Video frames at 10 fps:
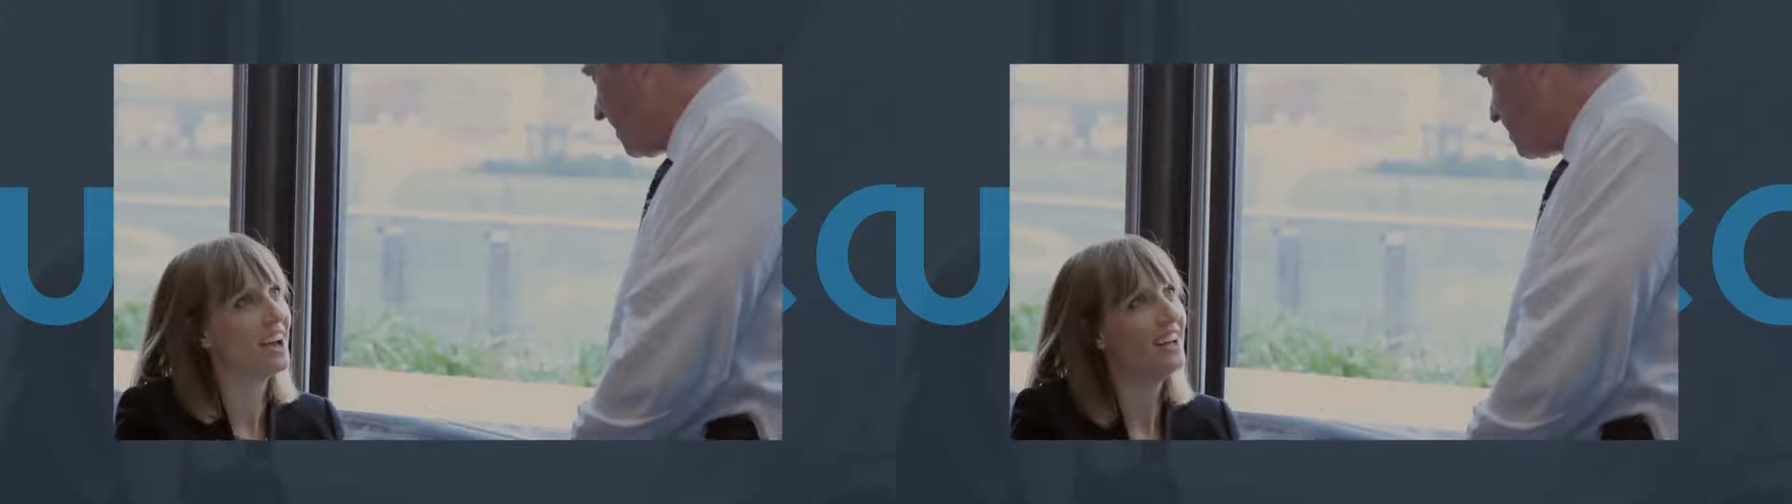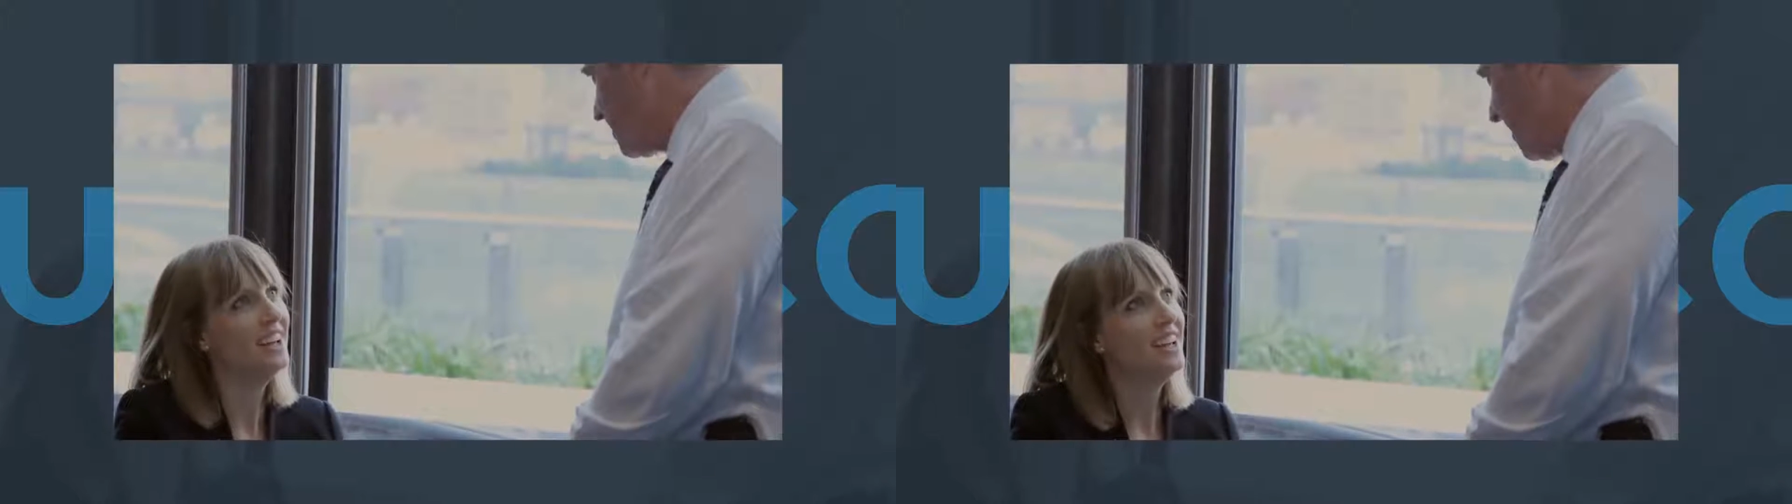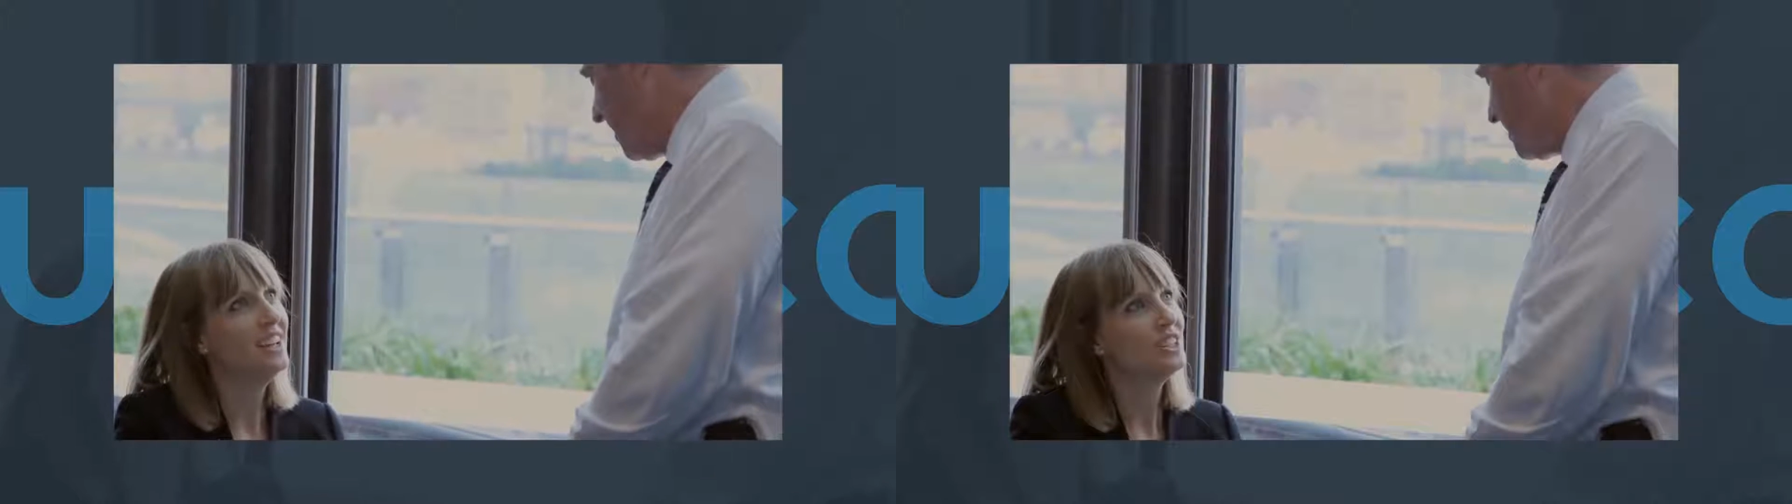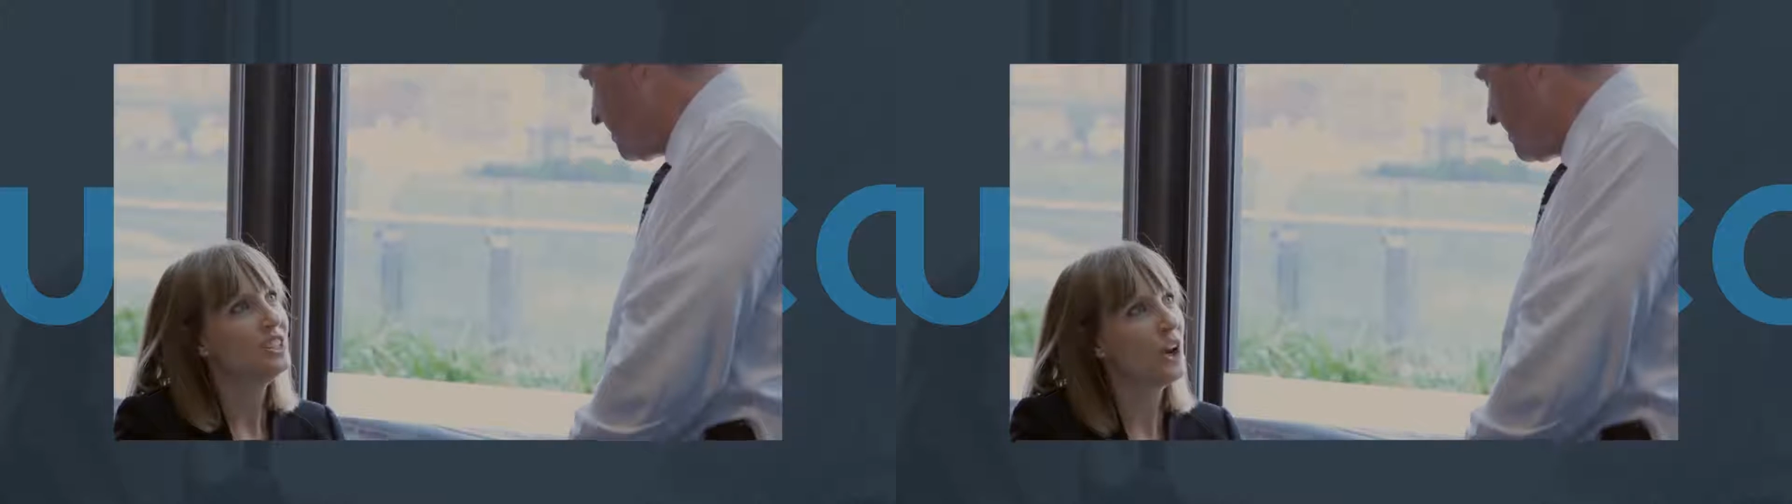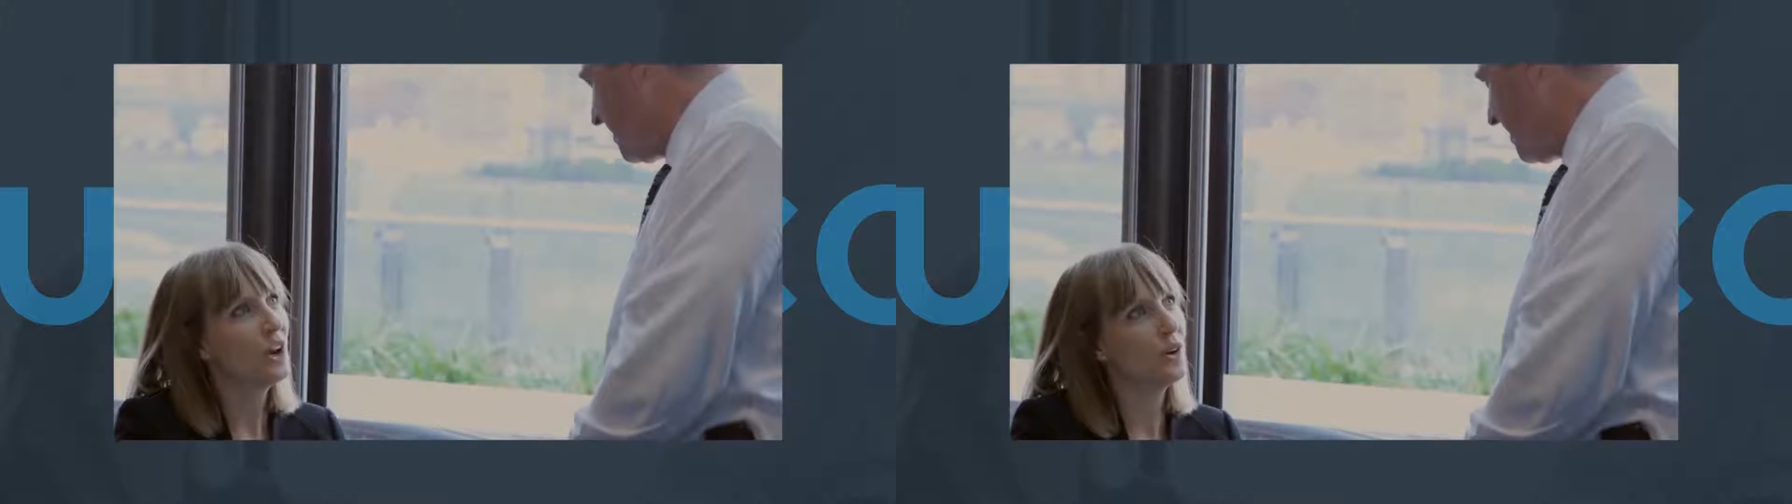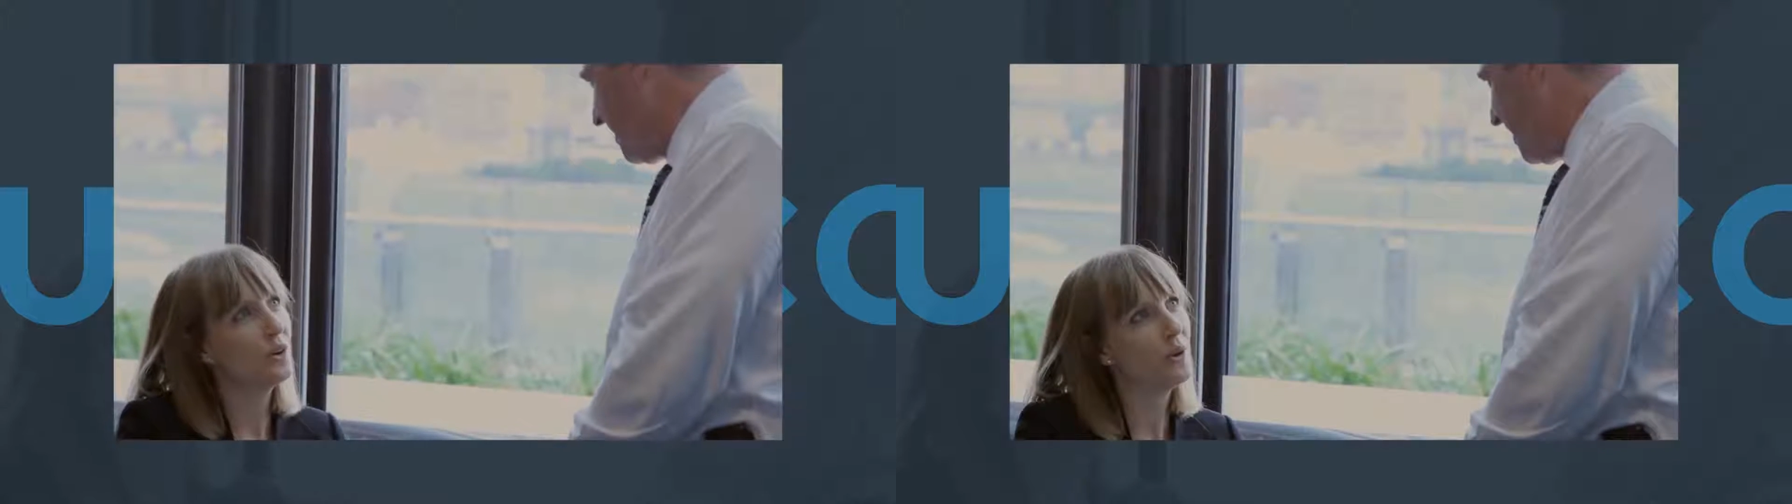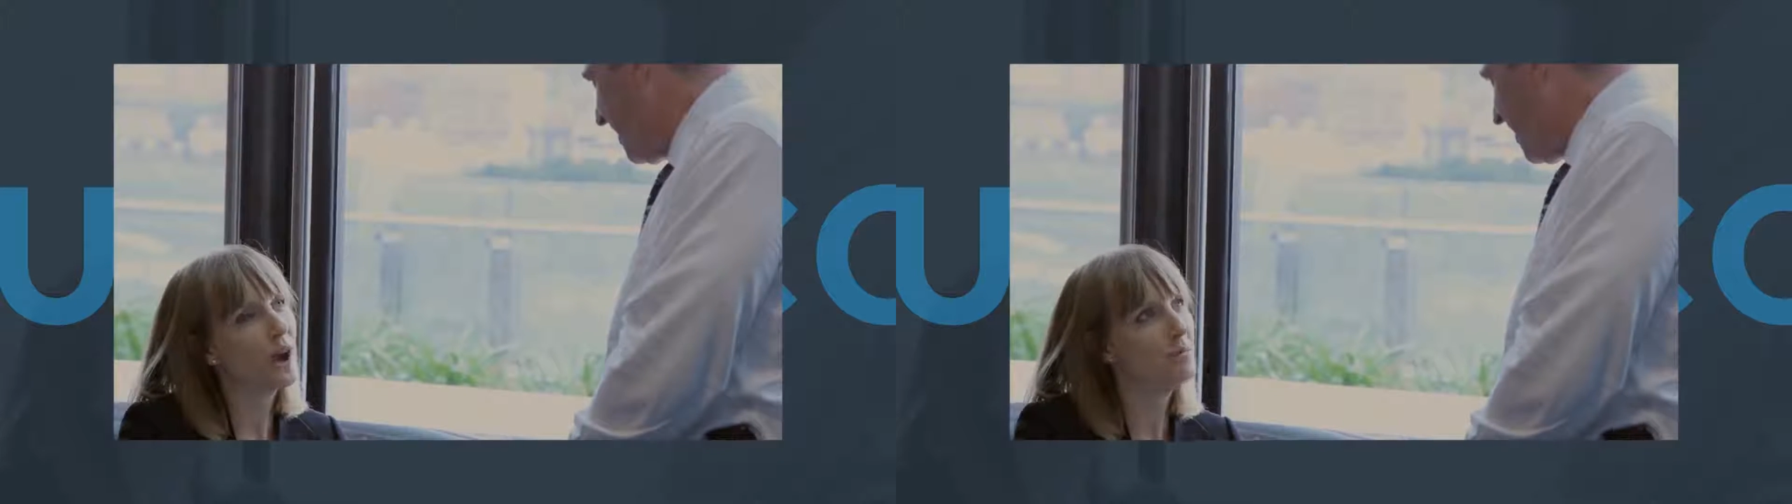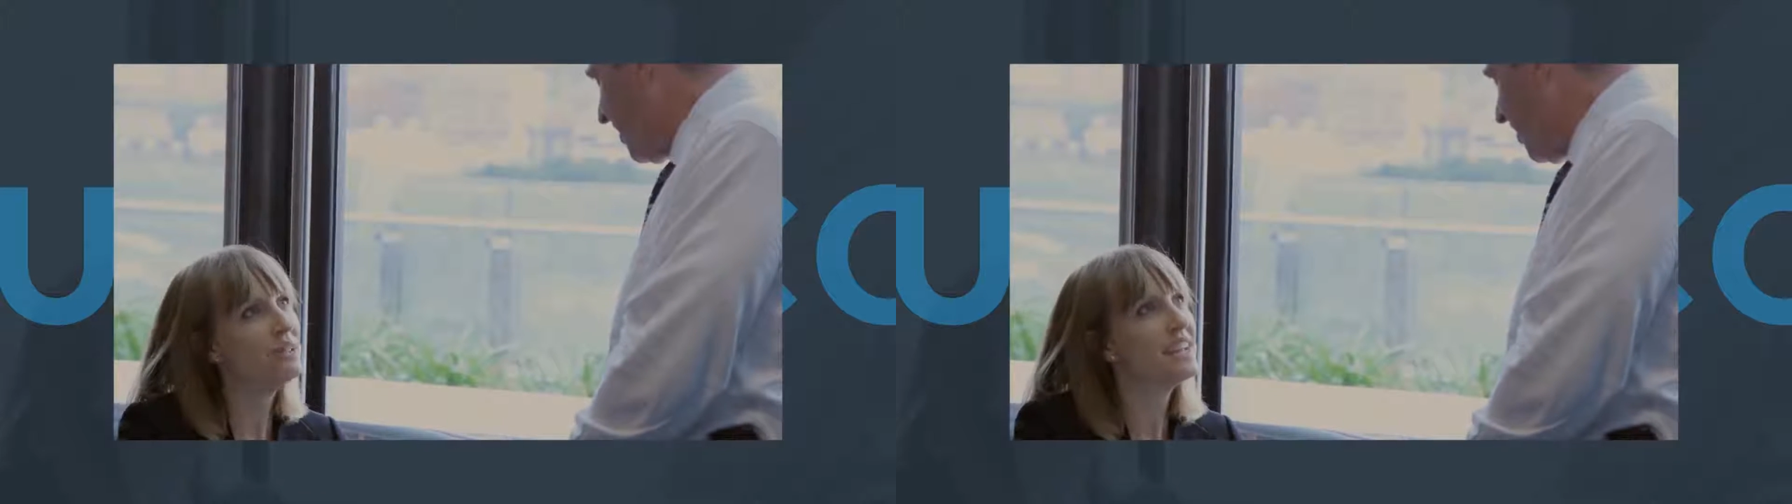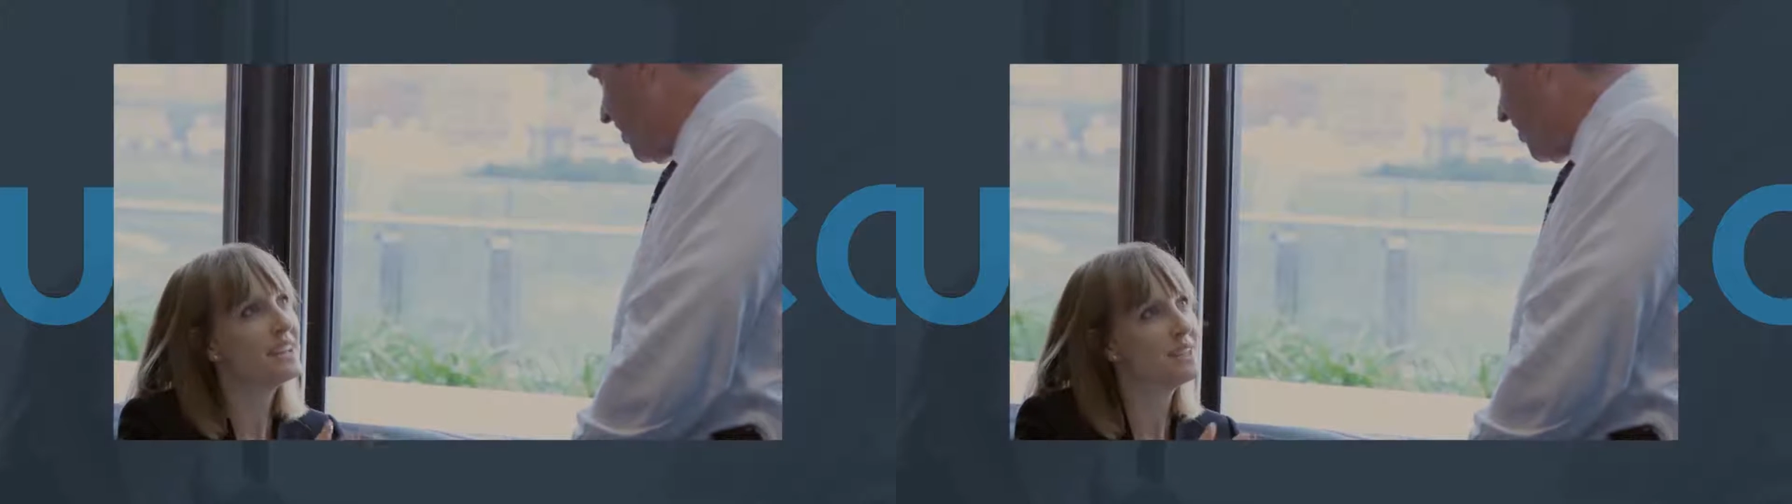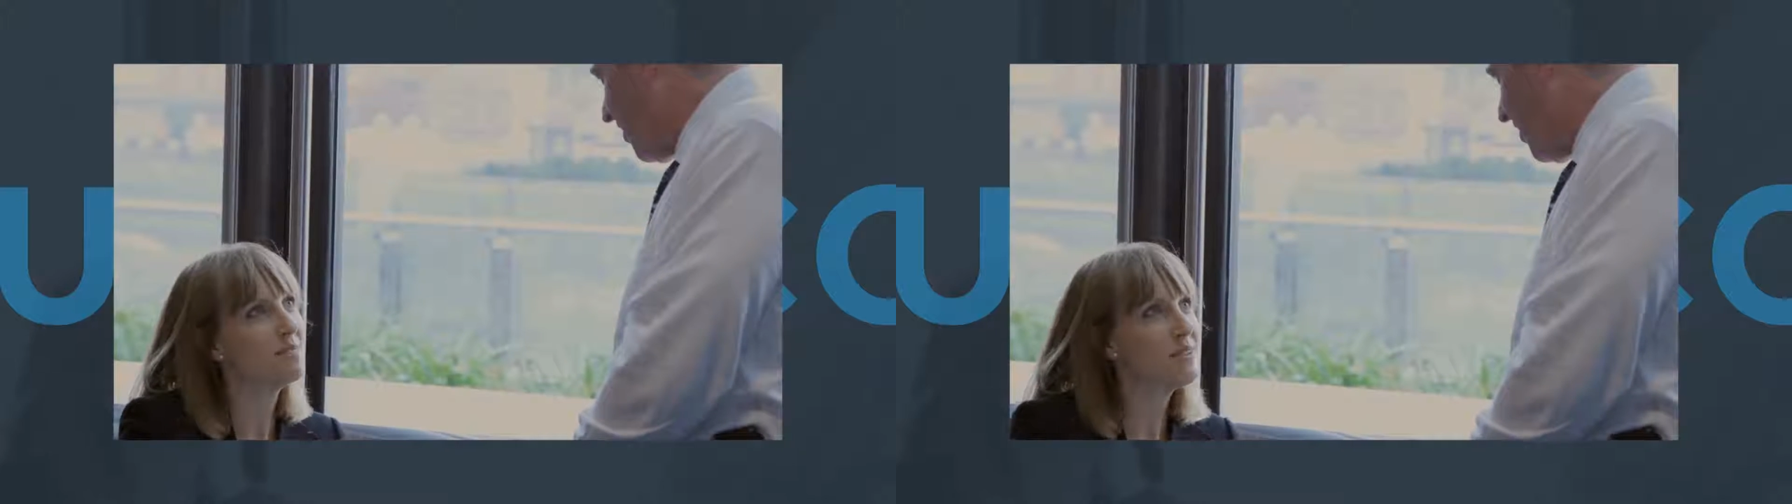leadership impact, I
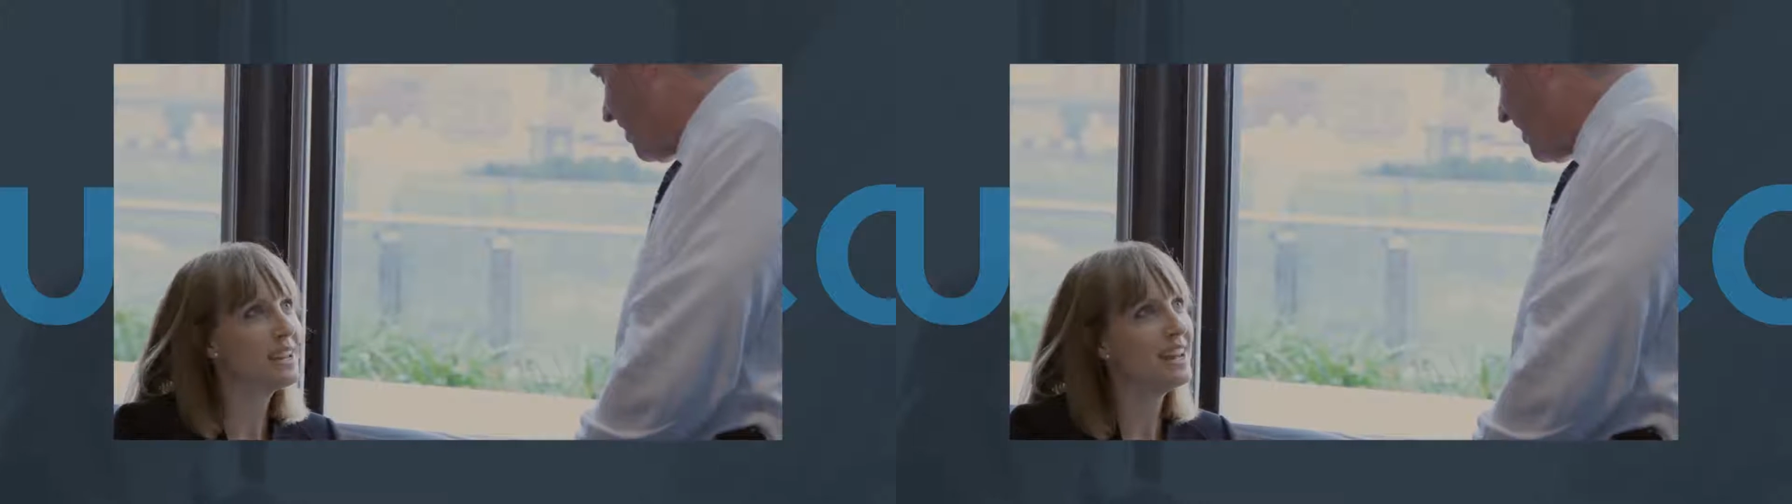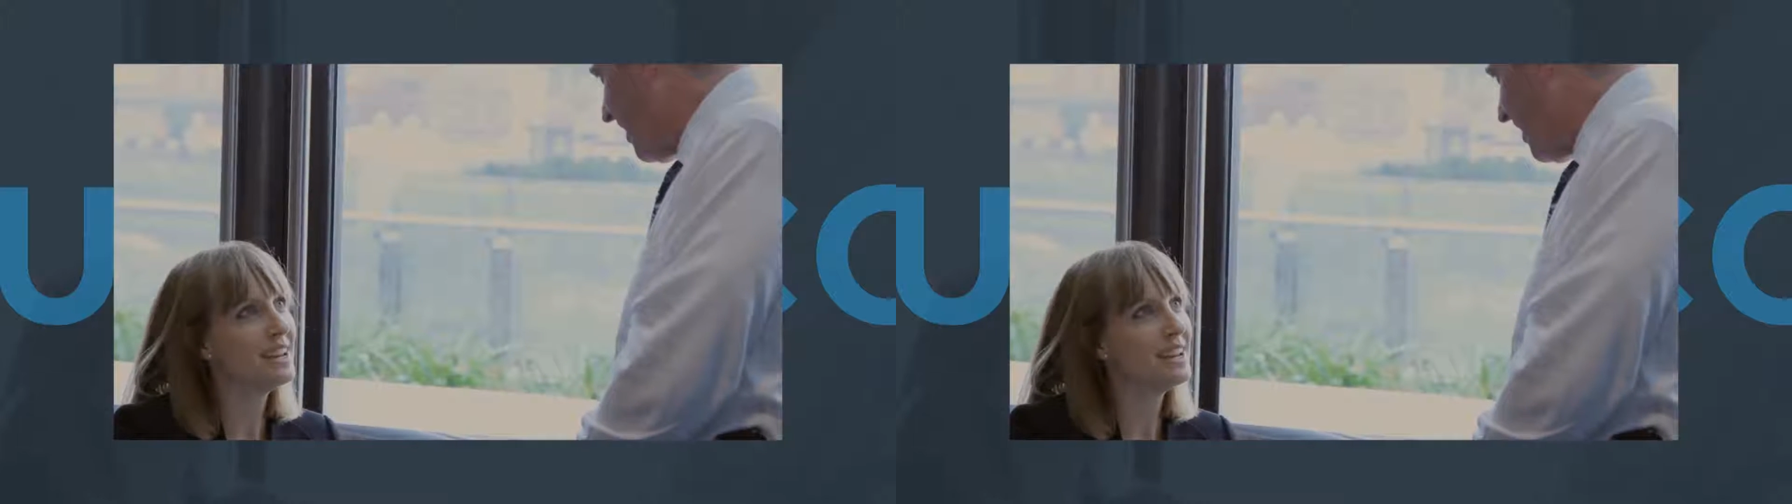also assist